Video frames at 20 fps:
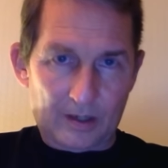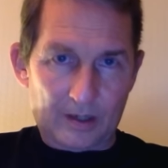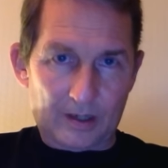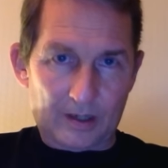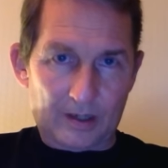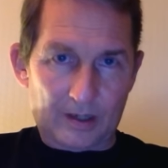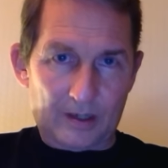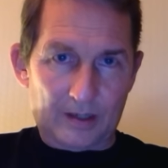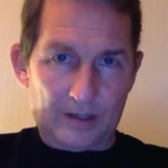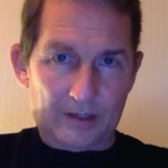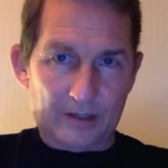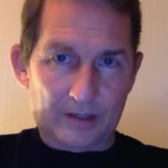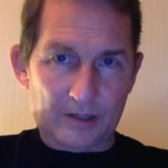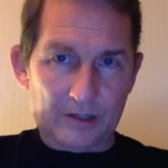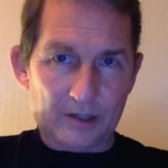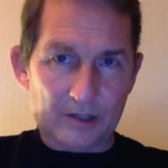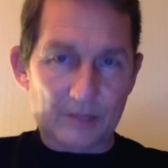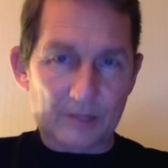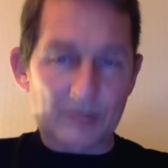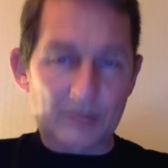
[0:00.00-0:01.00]
And the
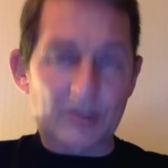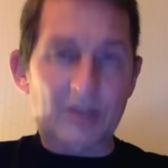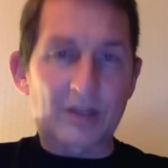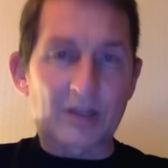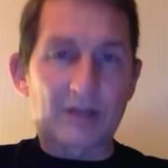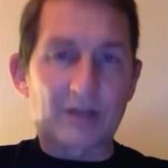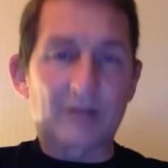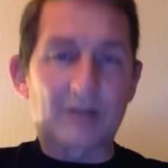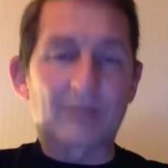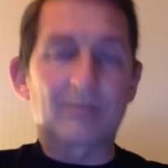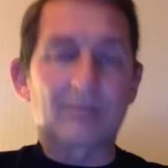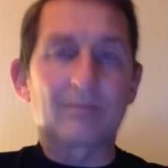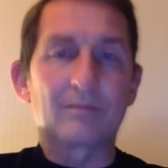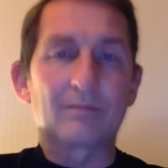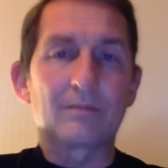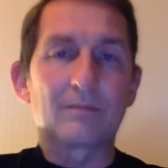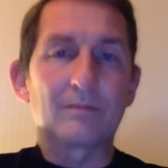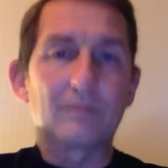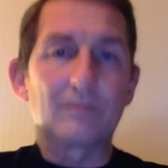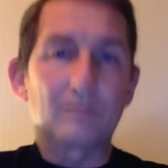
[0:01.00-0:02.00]
subject then
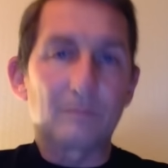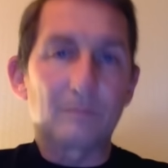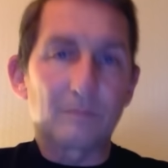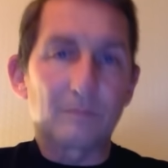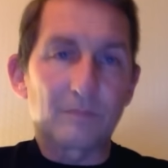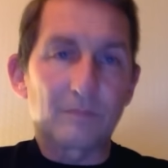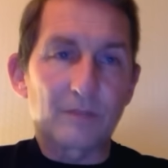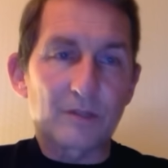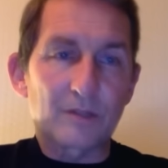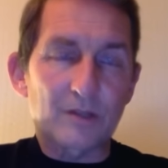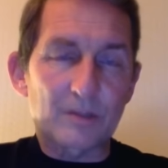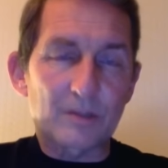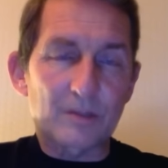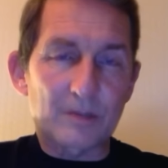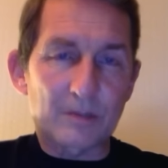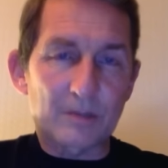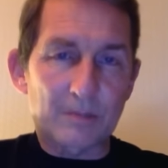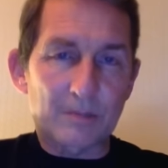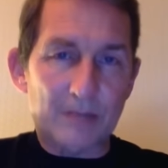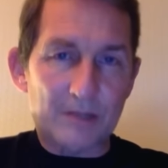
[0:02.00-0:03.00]

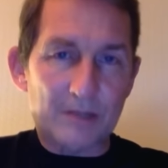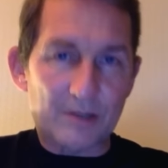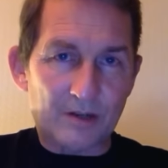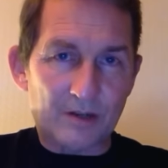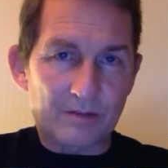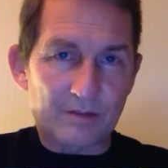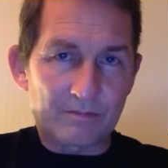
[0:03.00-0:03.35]
subject matter,